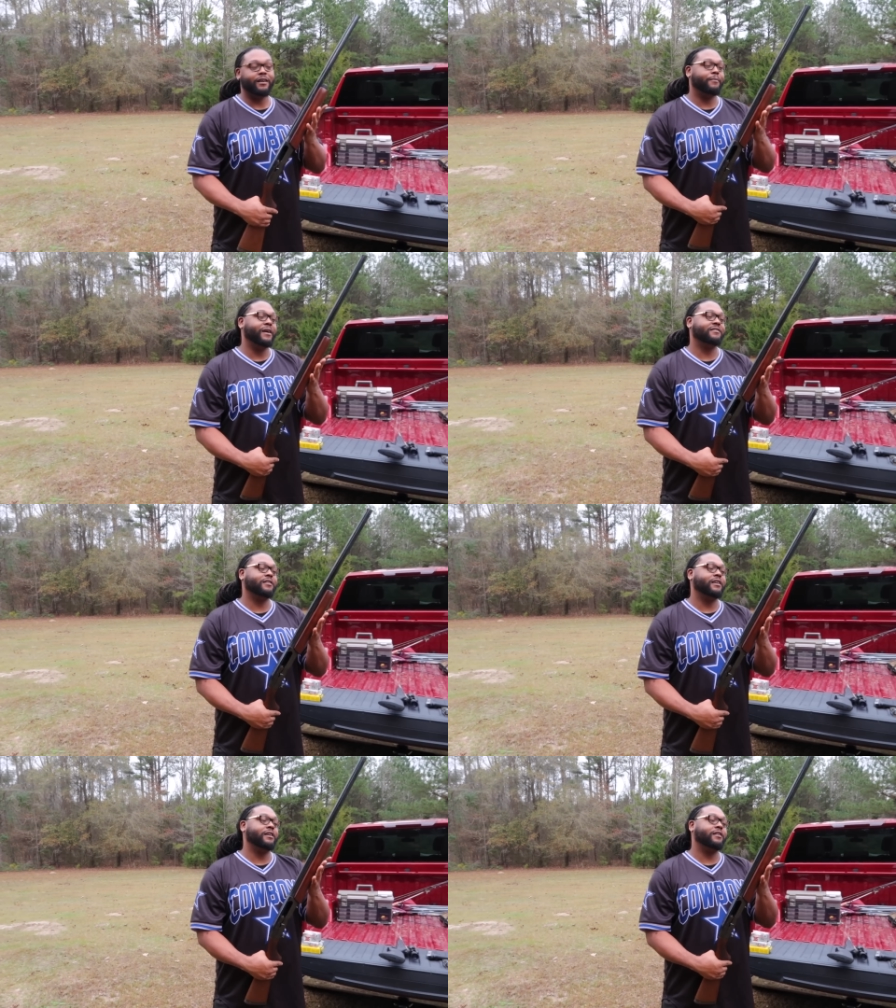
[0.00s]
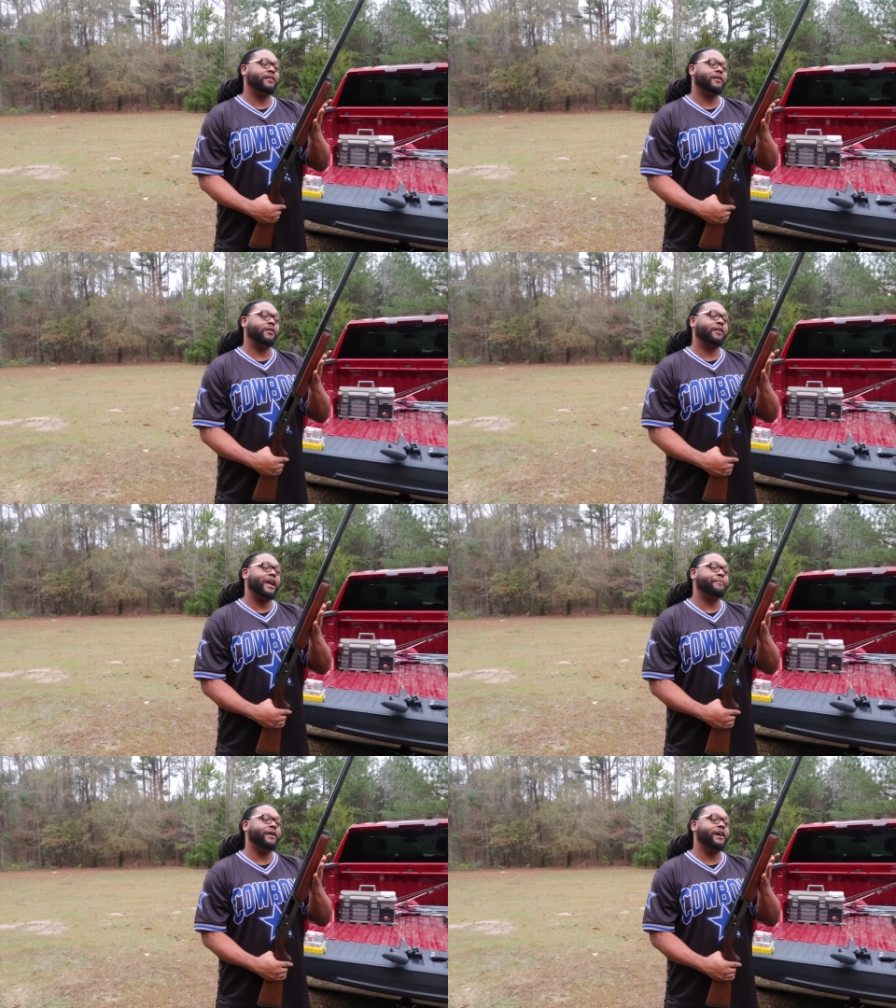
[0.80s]
Basically it
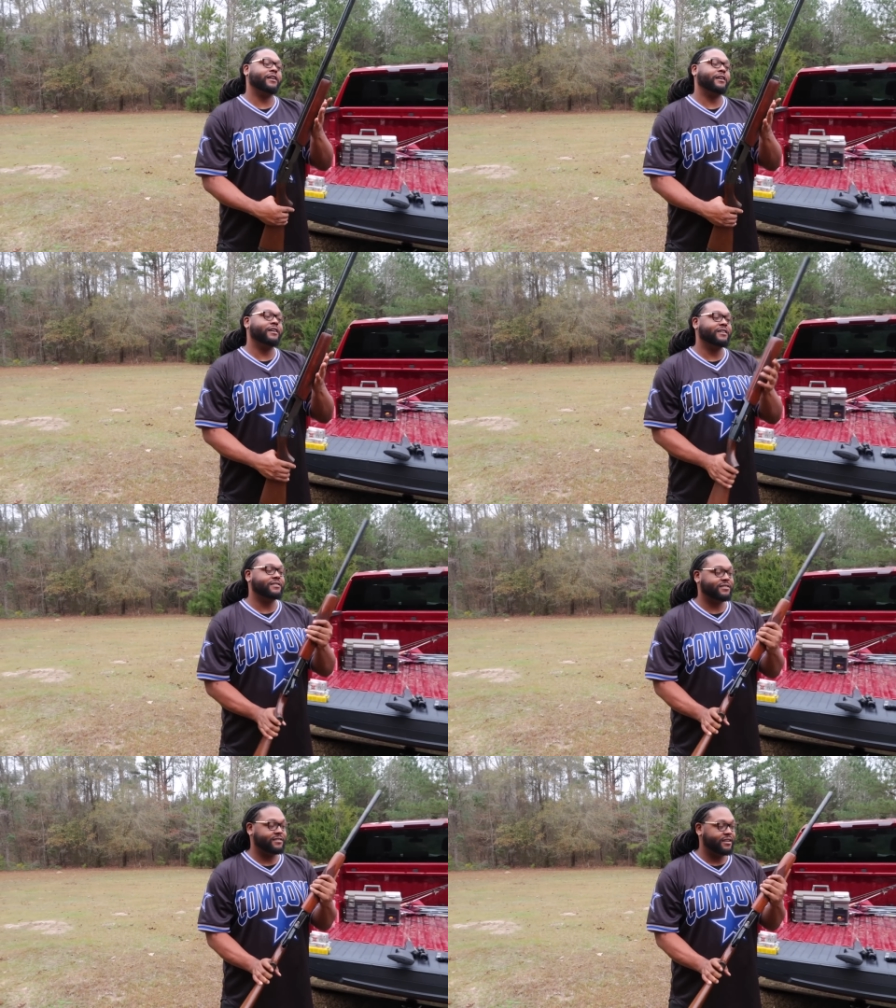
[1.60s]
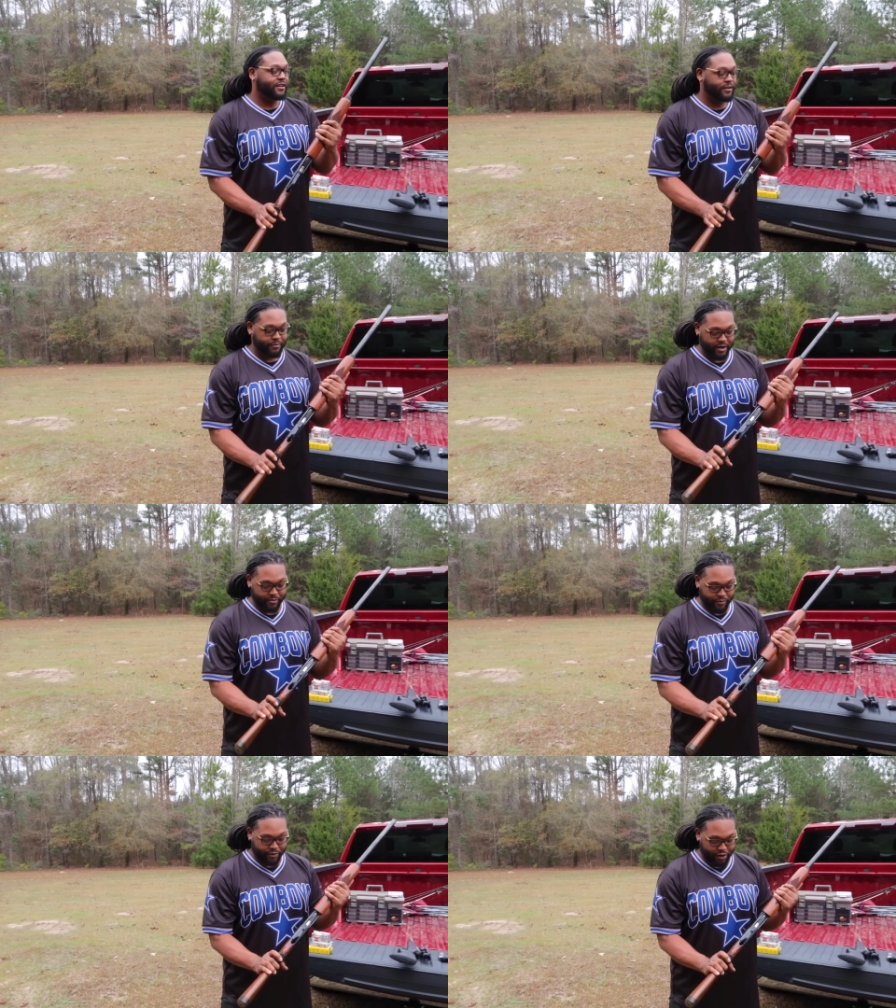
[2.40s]
came down to us, me and
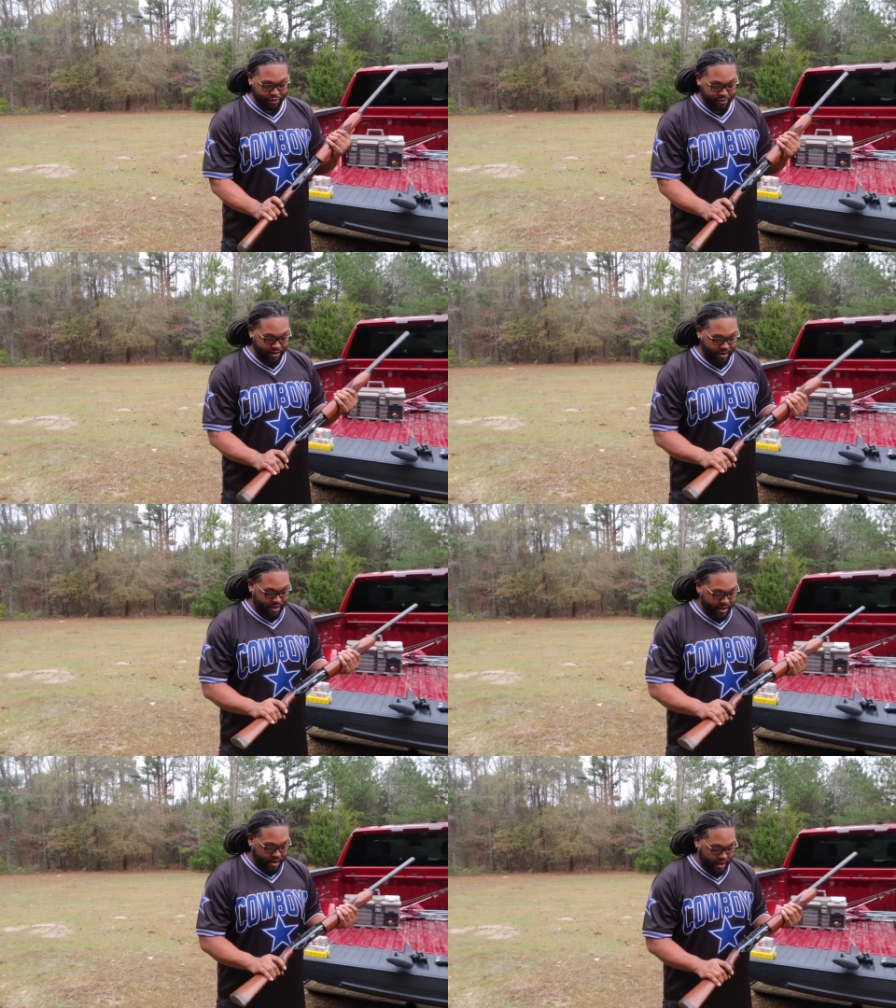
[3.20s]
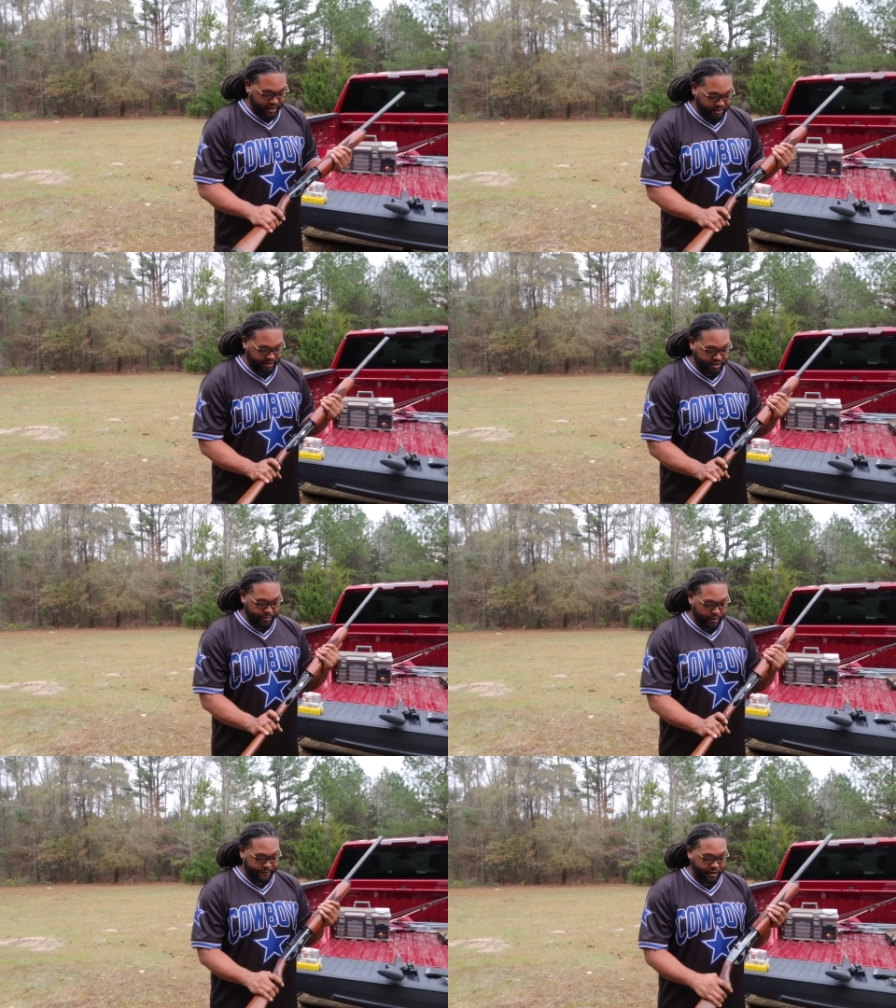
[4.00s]
my bro. So this is gonna
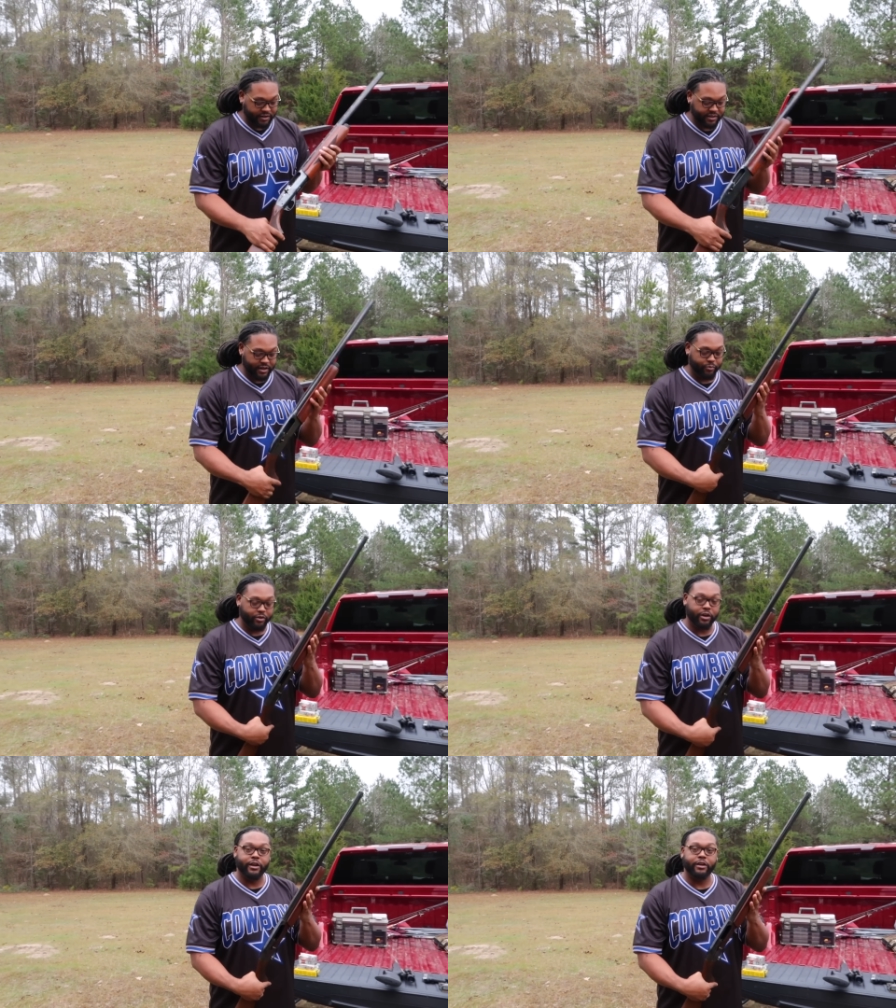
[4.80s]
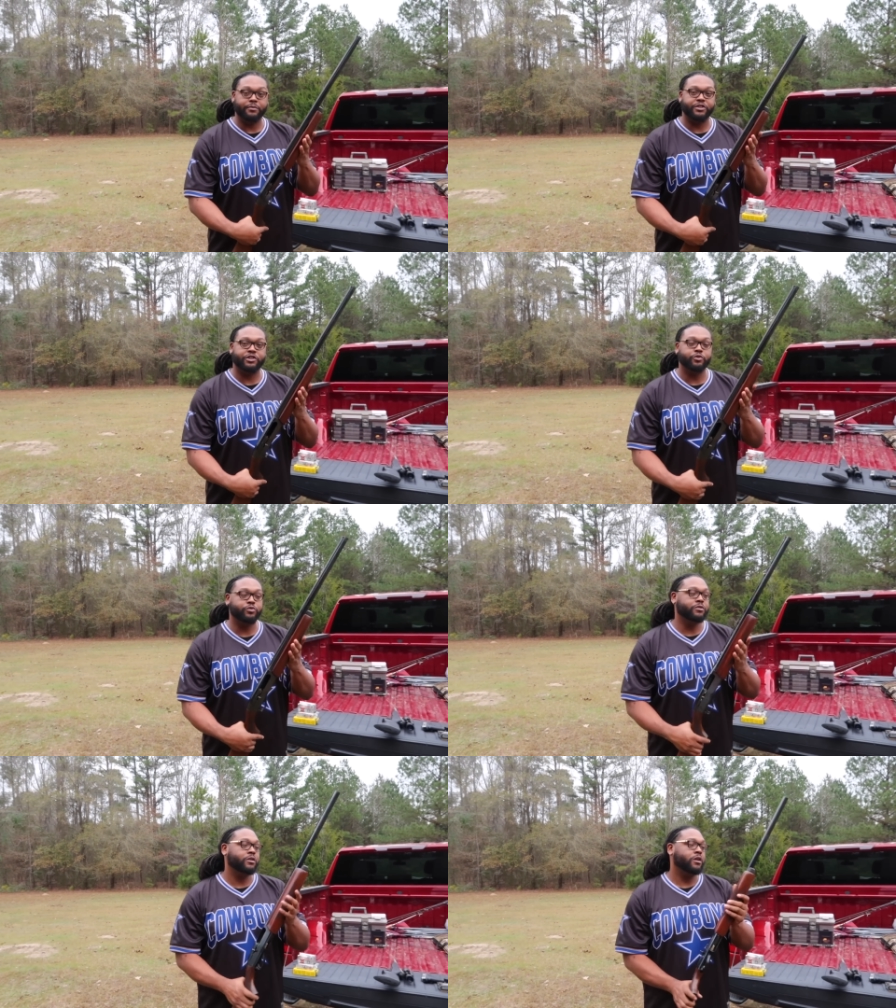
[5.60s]
be the first gun we're gonna end up
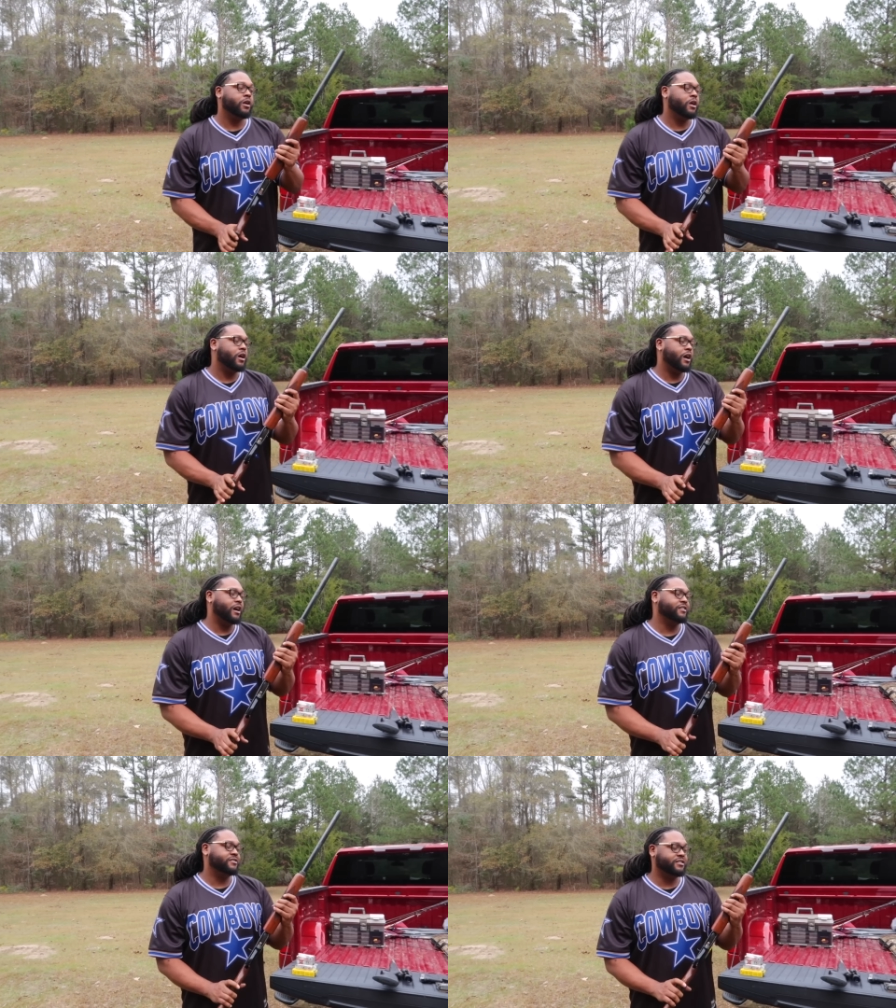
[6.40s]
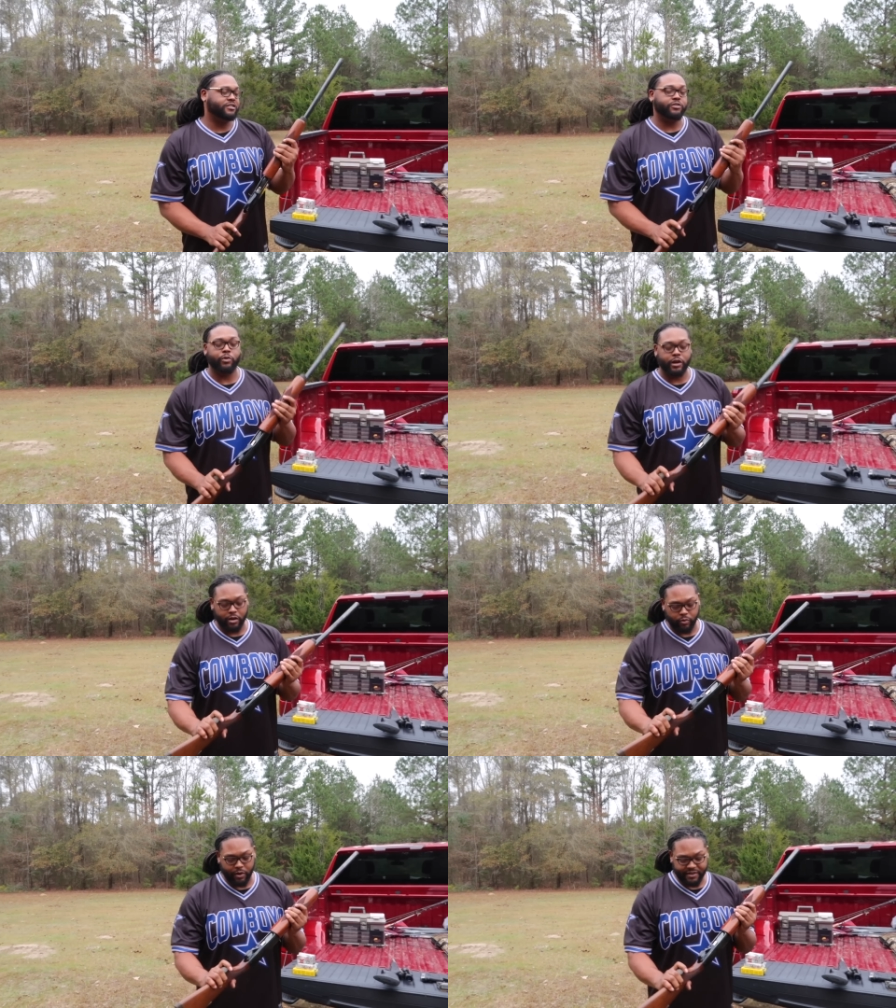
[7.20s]
shooting. This is just your
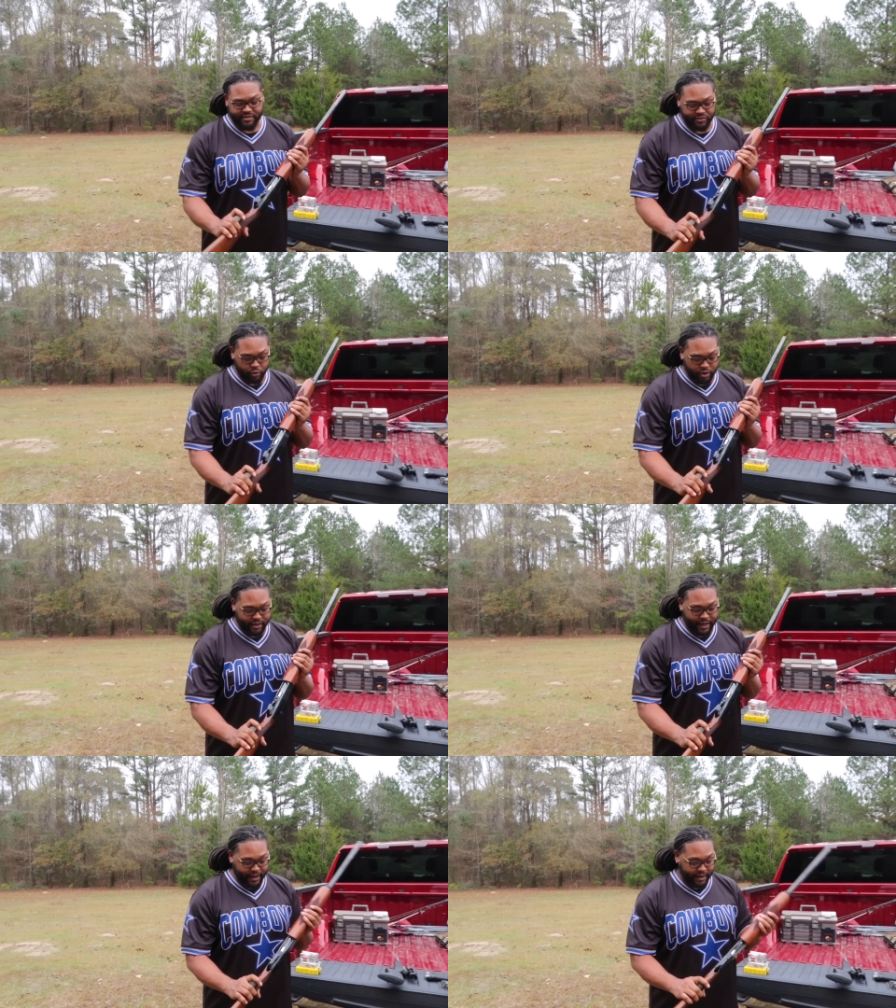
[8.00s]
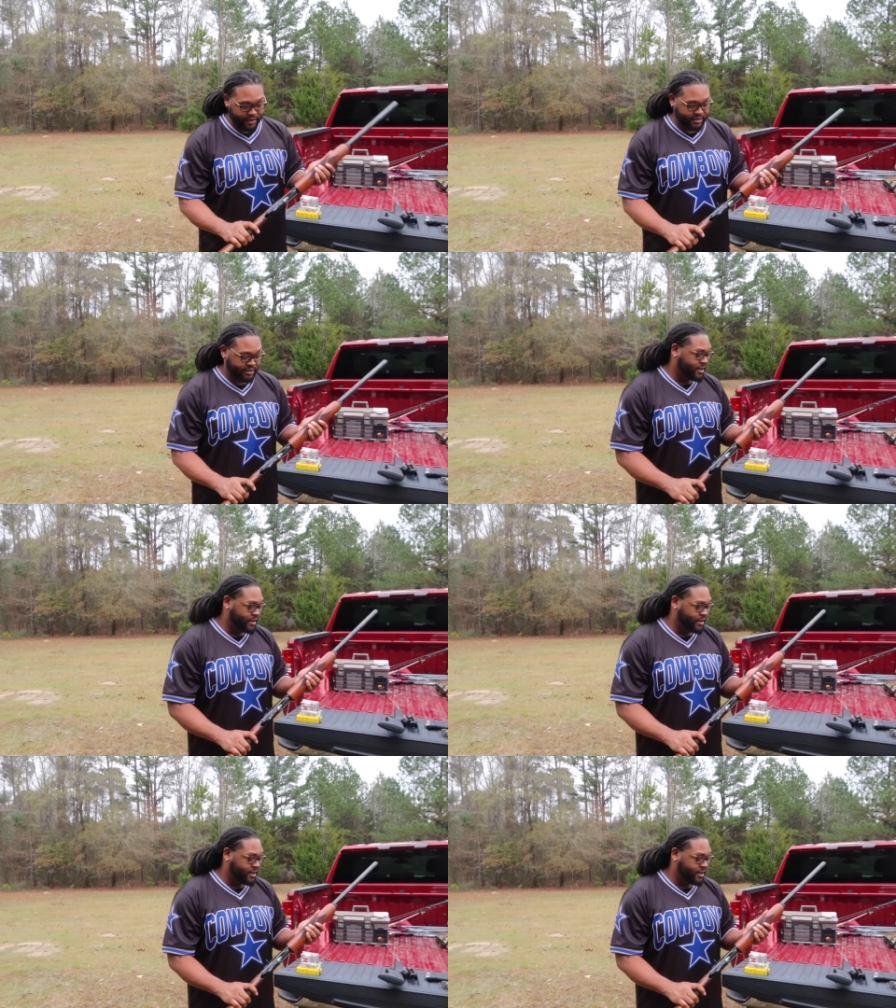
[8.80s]
regular Remington 12 gauge.